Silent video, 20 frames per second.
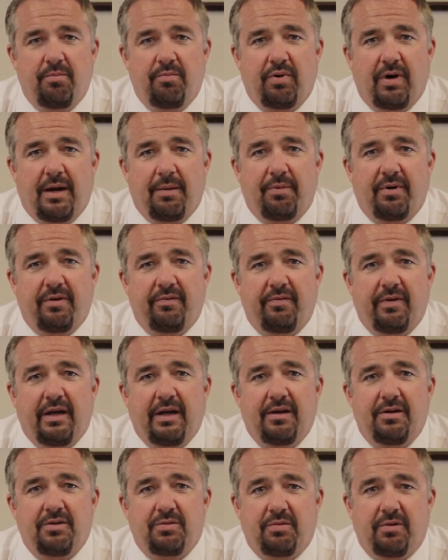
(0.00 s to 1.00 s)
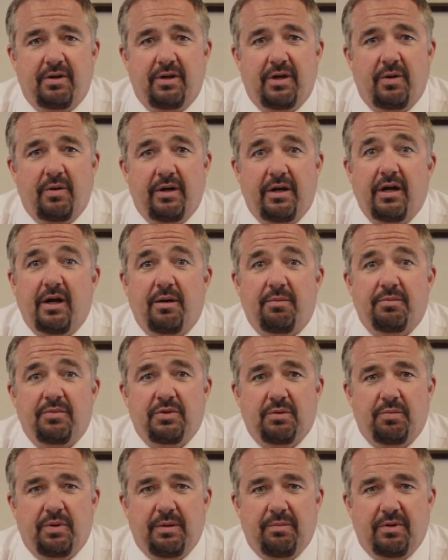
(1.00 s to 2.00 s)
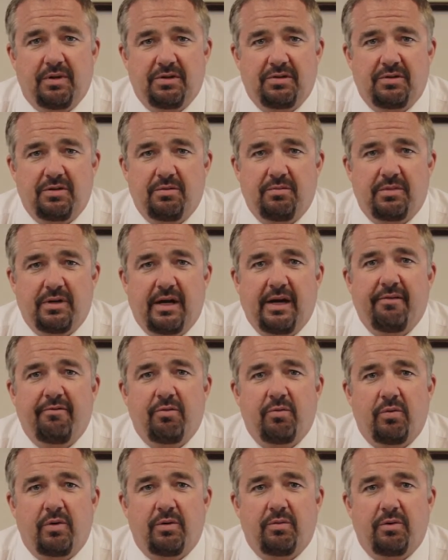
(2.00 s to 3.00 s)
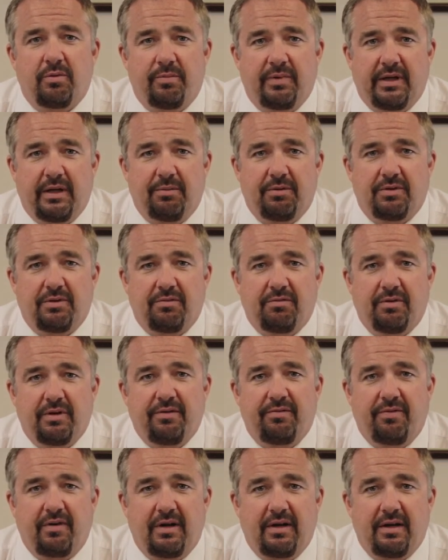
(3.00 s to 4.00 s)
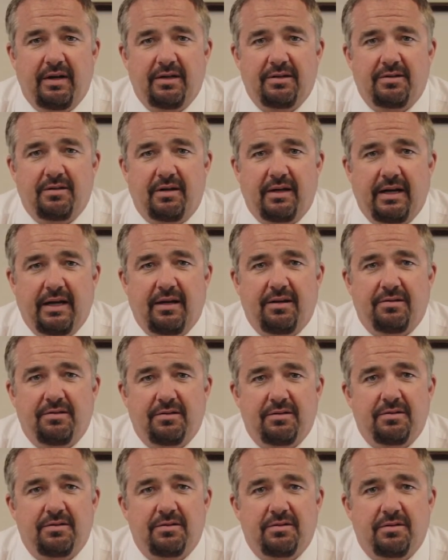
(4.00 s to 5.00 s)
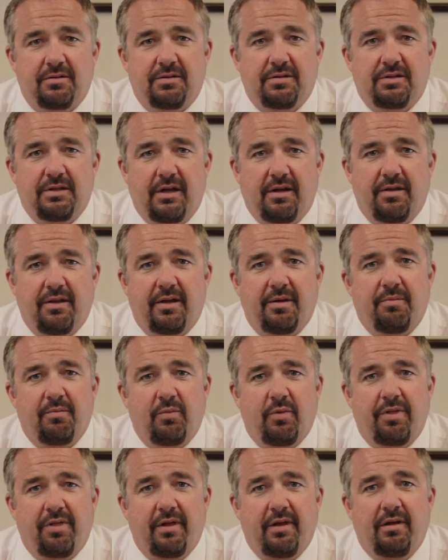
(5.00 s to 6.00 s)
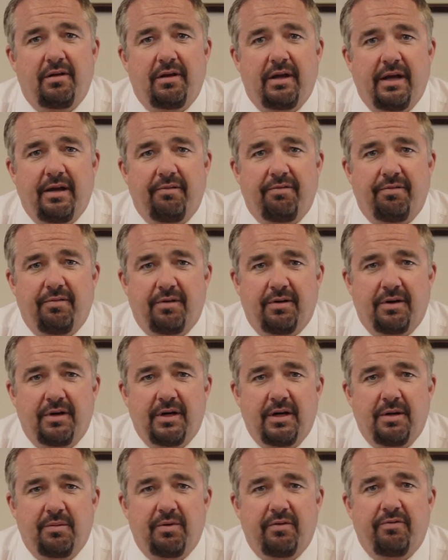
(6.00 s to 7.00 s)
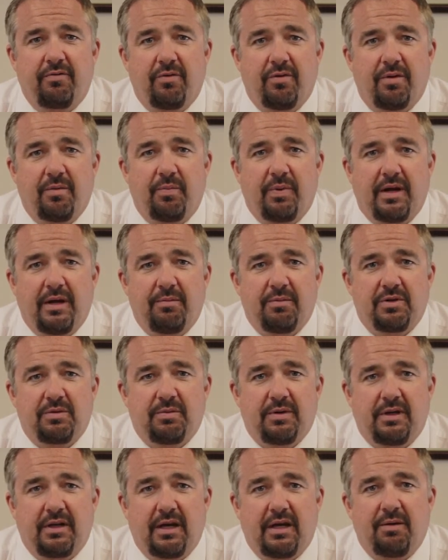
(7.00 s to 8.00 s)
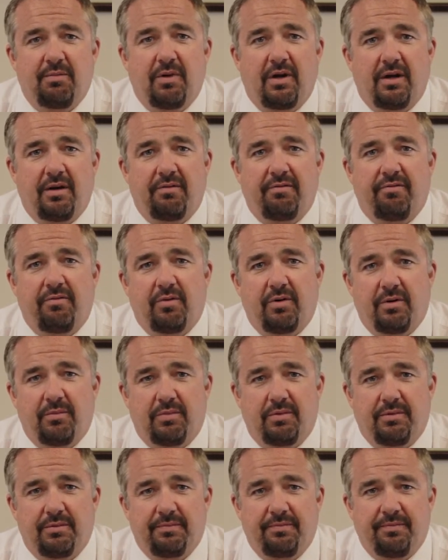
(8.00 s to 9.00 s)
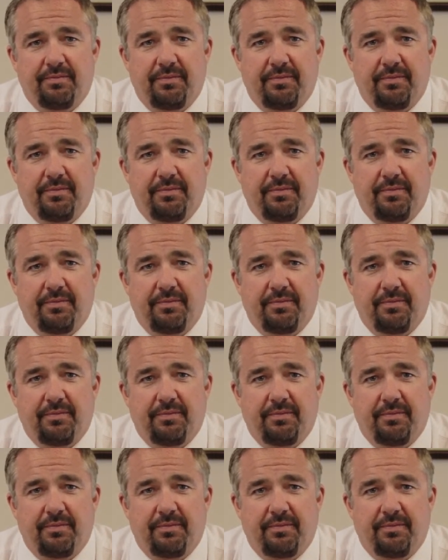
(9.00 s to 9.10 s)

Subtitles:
Property values were going up, so people assumed everyone would be able to refinance their houses or sell them with little effort before the payments became unaffordable.